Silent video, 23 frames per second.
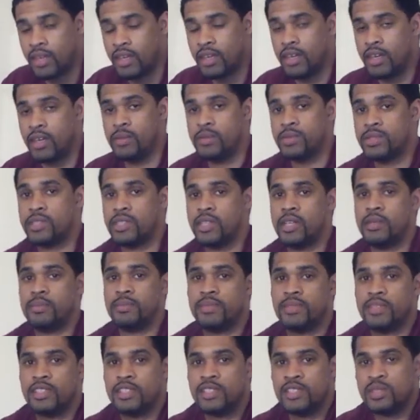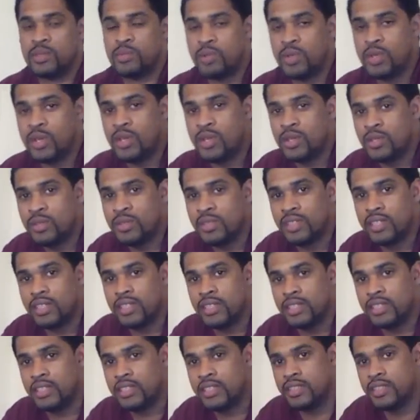Hey, what's up? This is World.
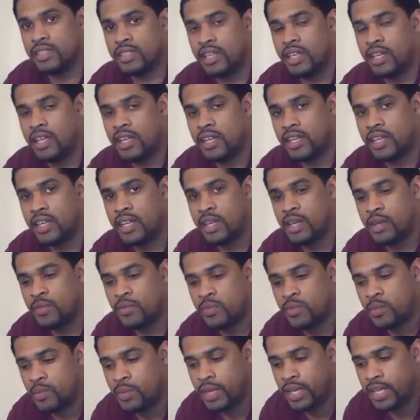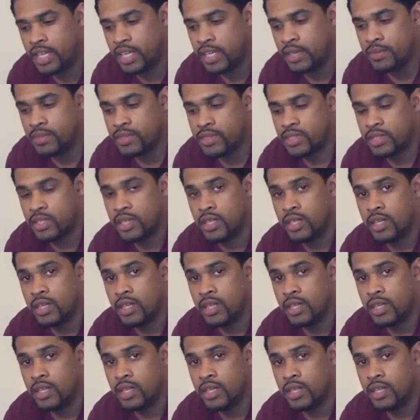This is Haircare4waves.